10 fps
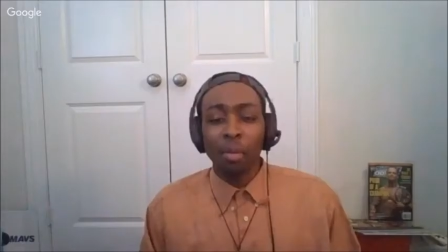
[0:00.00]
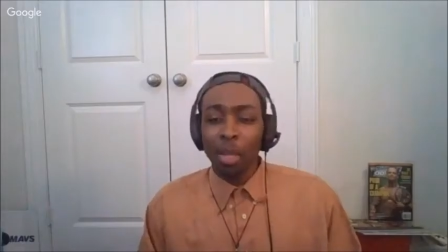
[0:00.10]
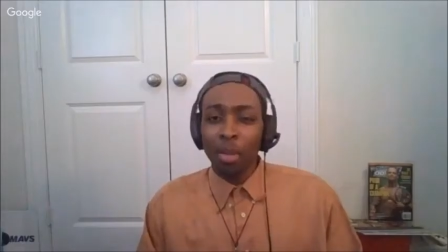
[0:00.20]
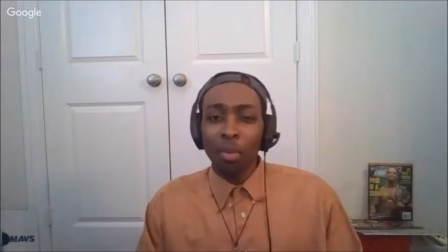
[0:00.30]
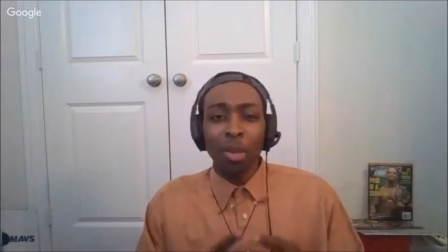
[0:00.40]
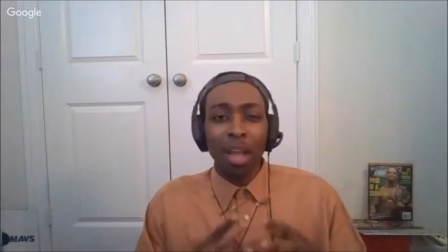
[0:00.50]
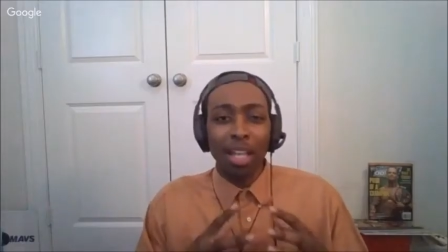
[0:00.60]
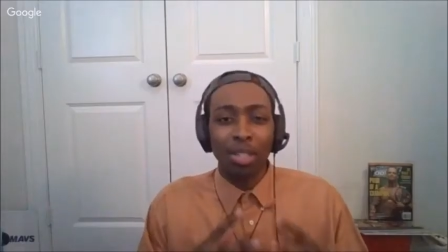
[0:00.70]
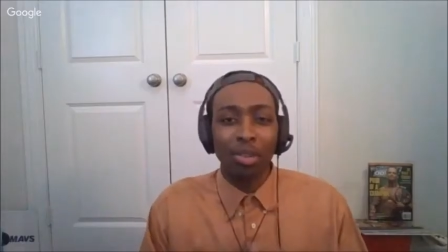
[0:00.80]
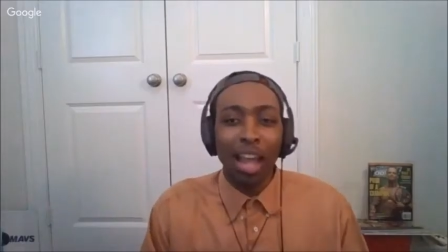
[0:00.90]
when you, when you
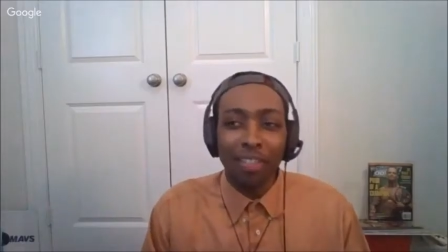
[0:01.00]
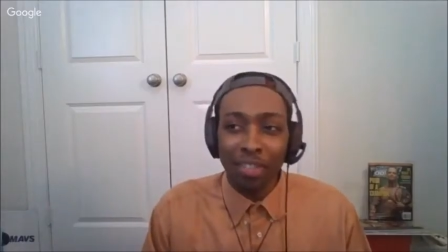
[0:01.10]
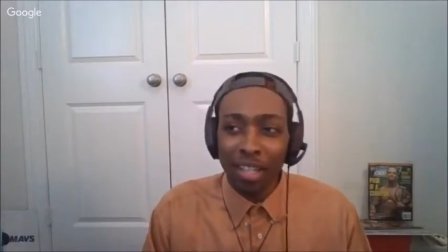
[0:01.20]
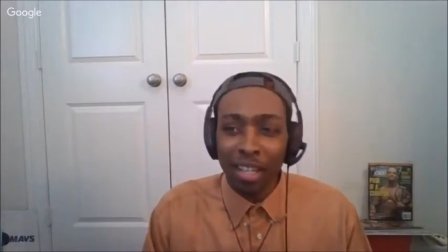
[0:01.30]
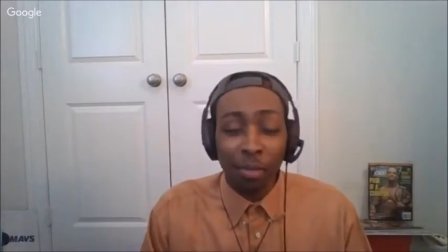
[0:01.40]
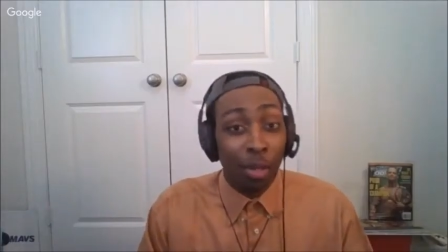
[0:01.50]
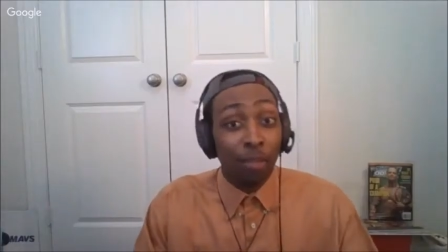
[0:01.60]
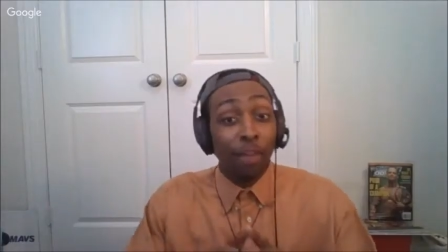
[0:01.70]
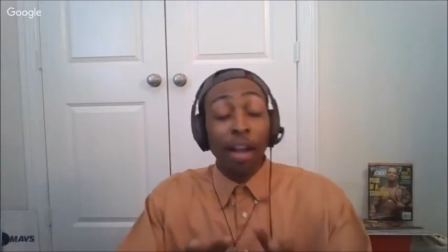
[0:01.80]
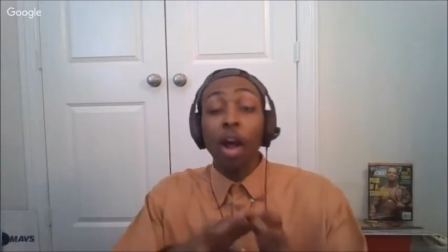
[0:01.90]
got drafted and when
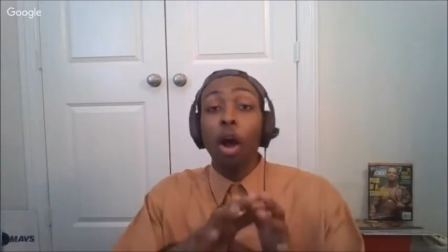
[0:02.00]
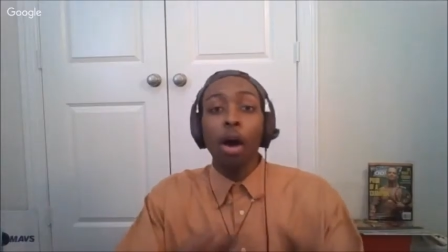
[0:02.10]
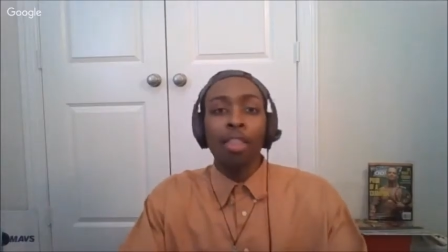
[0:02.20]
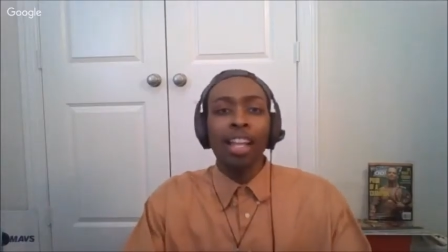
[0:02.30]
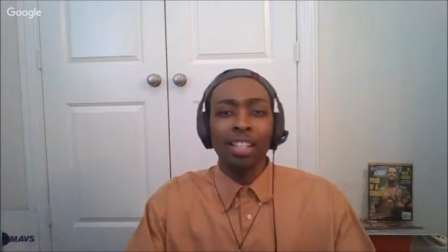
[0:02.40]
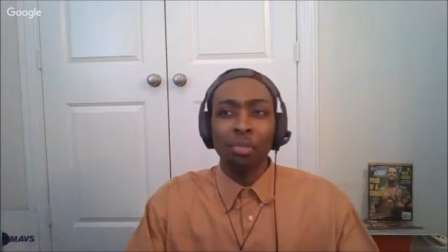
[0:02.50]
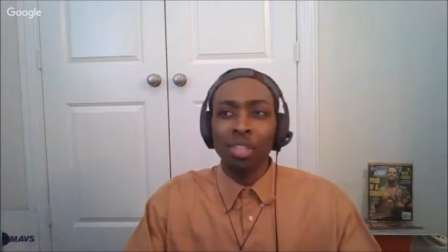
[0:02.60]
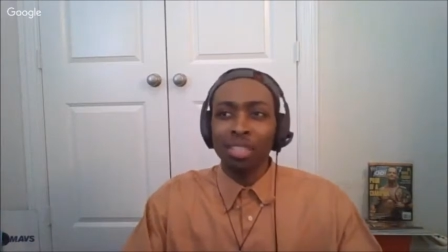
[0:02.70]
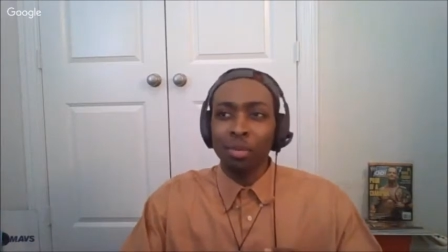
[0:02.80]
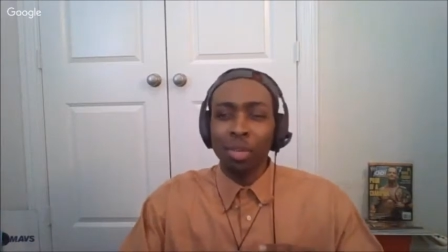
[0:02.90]
you found out all that,
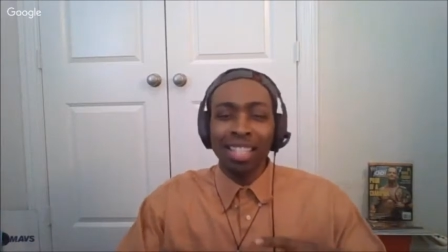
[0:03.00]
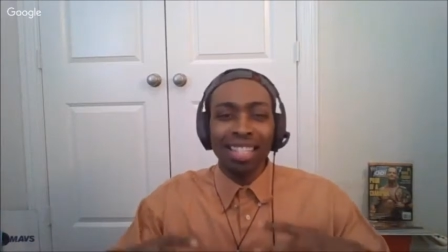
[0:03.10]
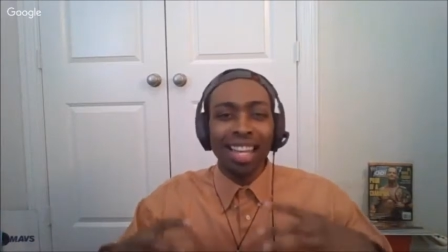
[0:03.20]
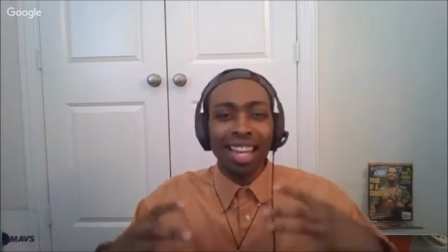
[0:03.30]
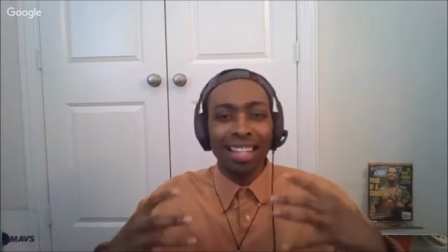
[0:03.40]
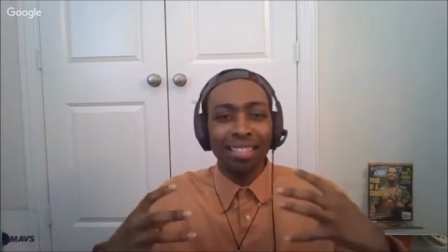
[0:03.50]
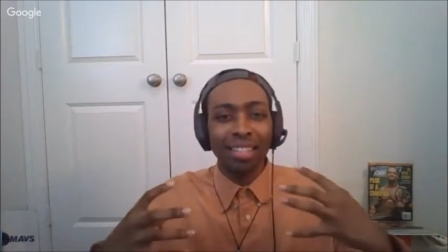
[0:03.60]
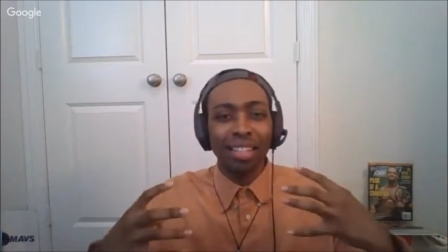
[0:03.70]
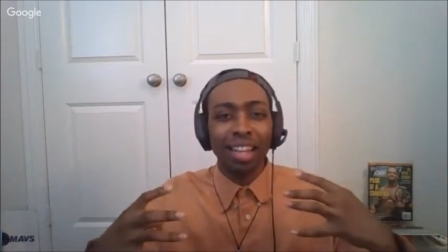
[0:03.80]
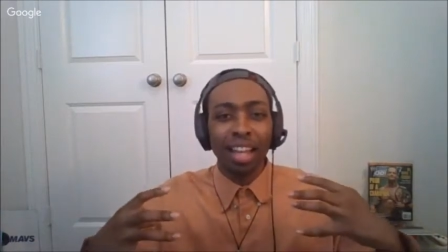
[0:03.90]
was was there like
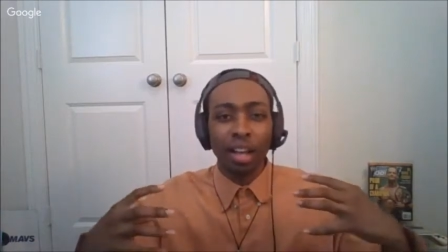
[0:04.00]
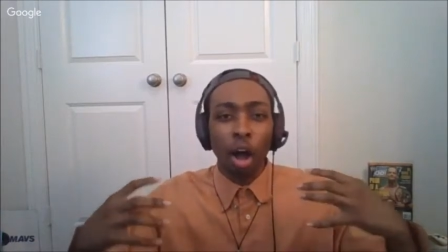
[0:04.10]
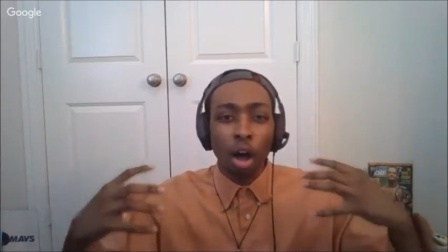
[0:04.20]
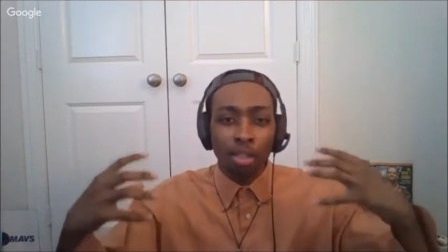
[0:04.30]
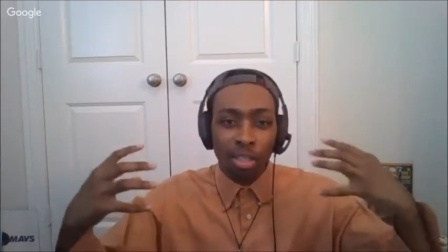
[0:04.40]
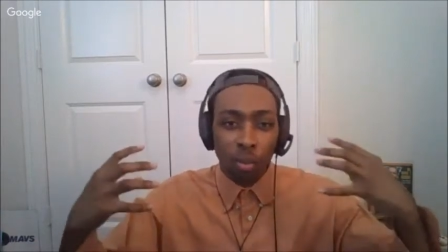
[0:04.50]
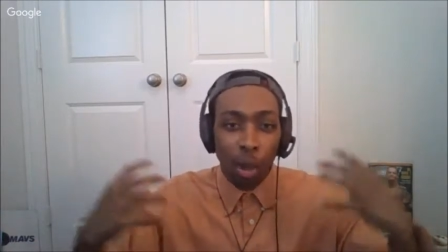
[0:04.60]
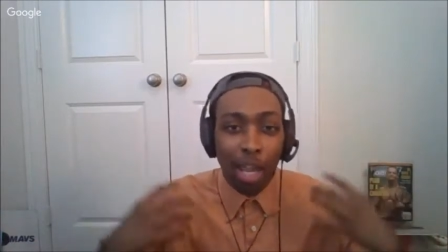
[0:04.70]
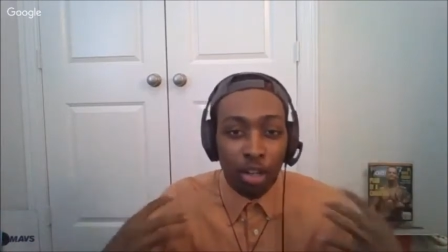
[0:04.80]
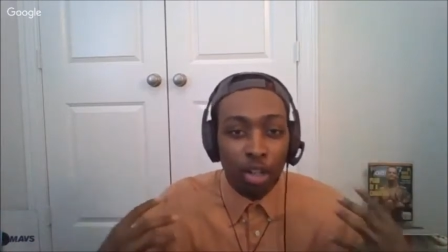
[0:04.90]
like all this
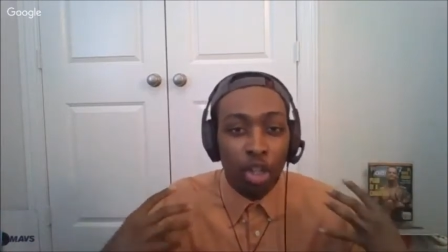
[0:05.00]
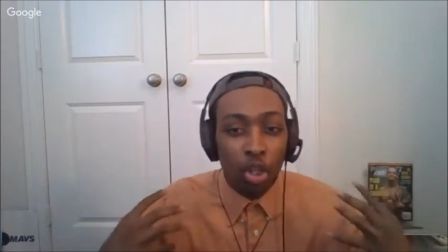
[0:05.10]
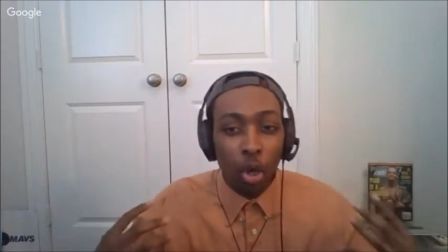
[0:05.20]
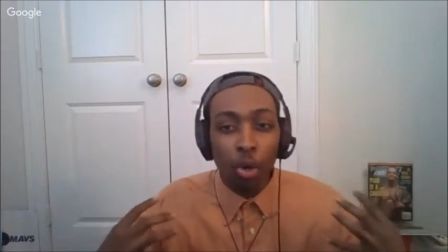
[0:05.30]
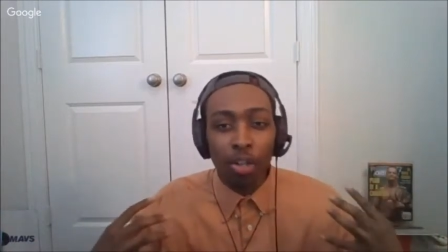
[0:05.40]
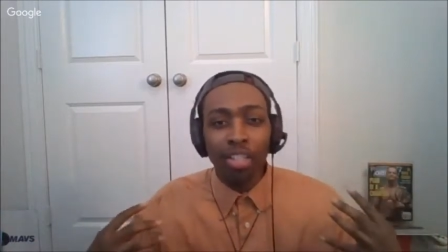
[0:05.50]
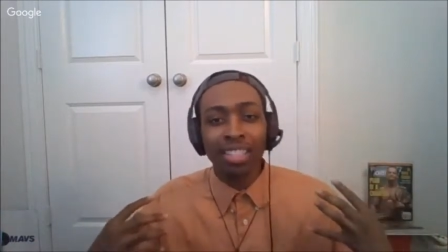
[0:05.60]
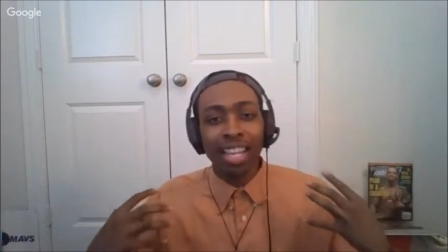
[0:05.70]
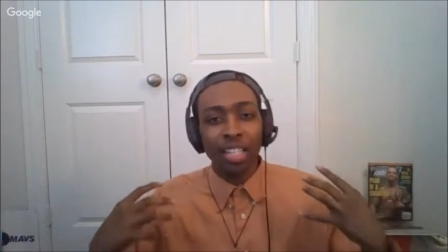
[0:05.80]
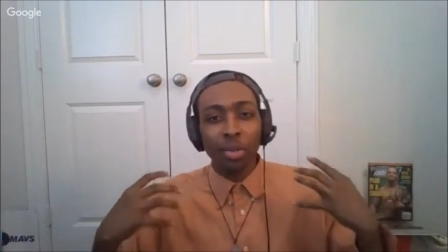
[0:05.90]
weight on your
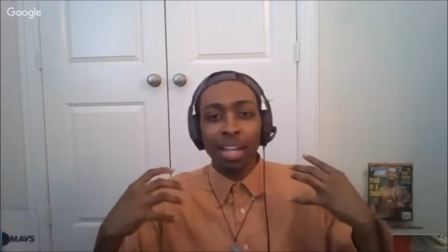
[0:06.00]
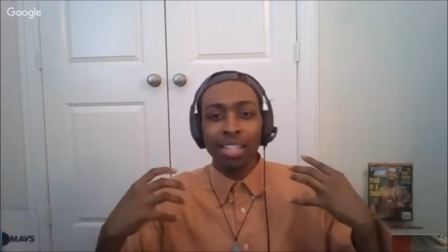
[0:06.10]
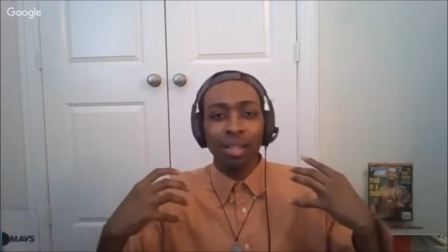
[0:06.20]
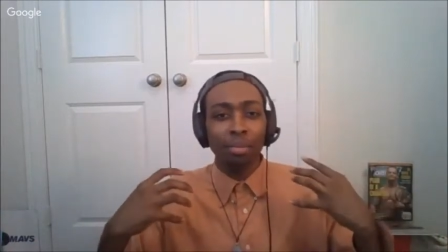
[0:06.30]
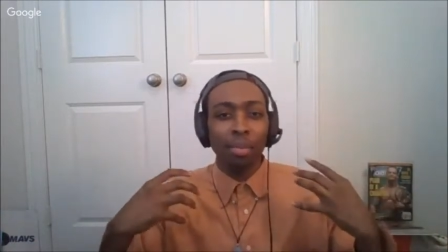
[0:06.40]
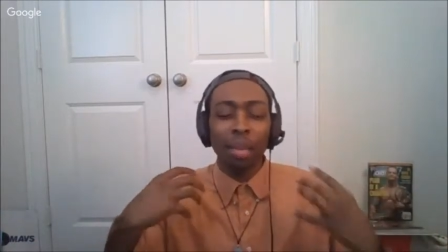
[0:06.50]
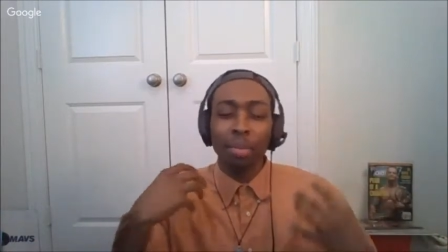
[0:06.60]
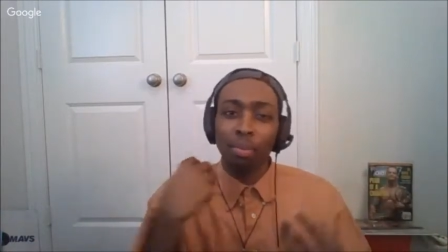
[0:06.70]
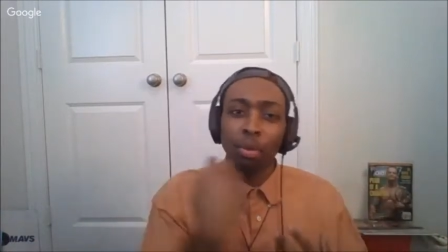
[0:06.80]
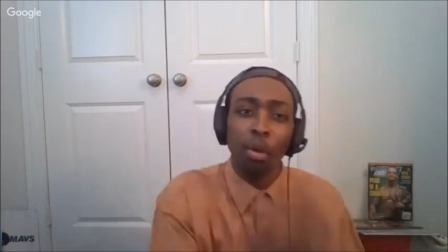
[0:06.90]
shoulders, like you had to
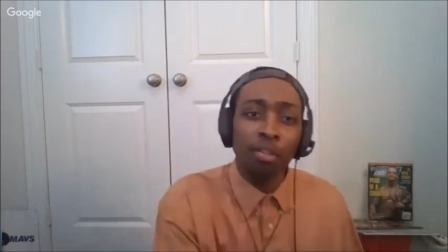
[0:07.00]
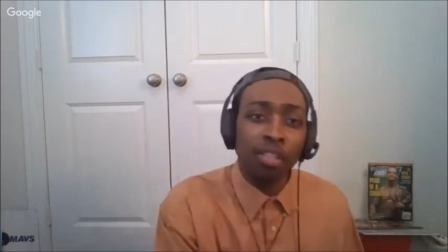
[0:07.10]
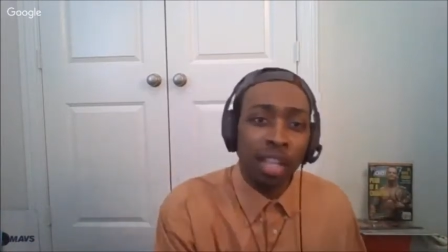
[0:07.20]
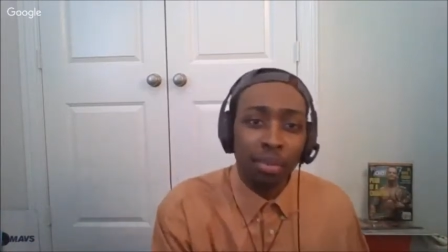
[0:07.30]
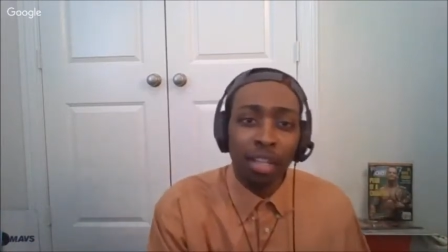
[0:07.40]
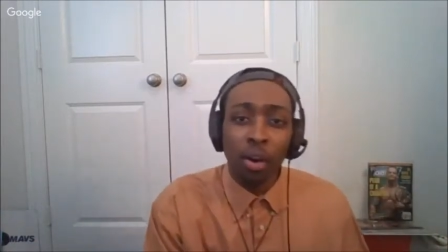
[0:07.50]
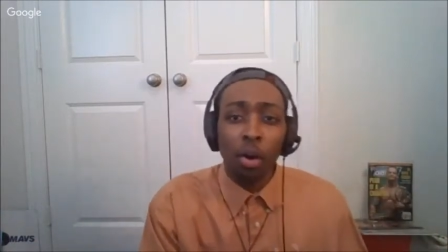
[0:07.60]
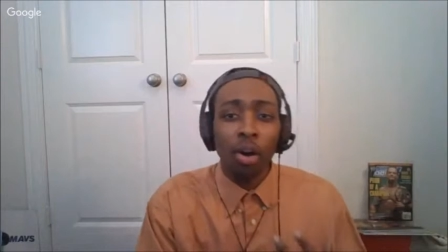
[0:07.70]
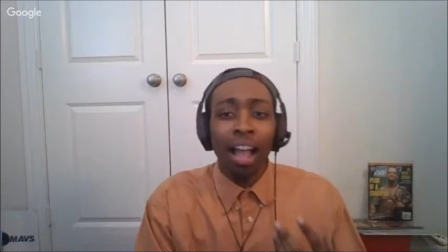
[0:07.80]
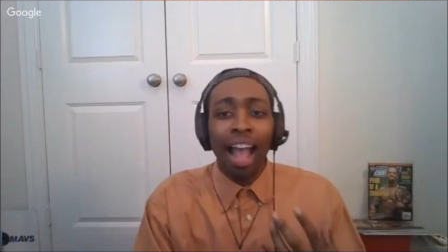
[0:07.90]
maybe prove something,
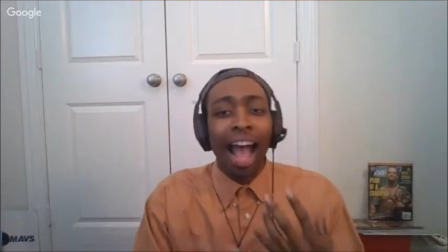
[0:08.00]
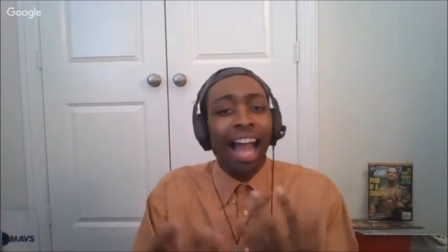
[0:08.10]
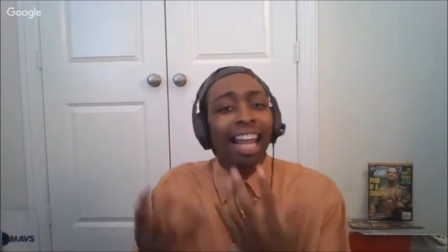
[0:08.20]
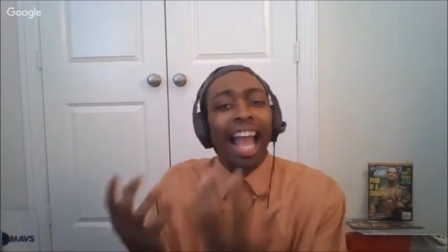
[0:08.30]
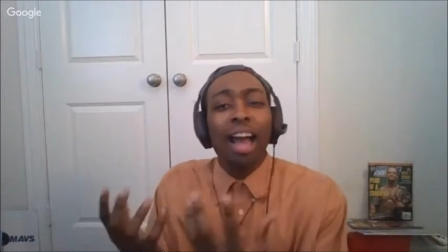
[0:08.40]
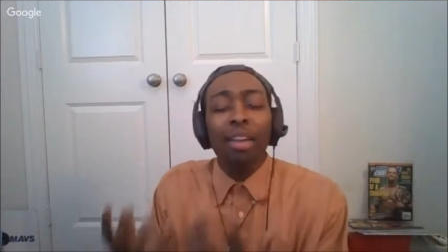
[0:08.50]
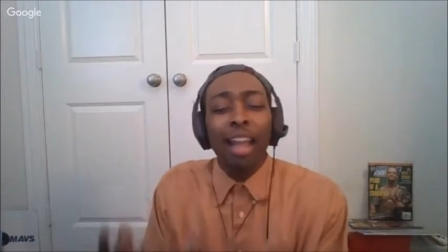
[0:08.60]
or like how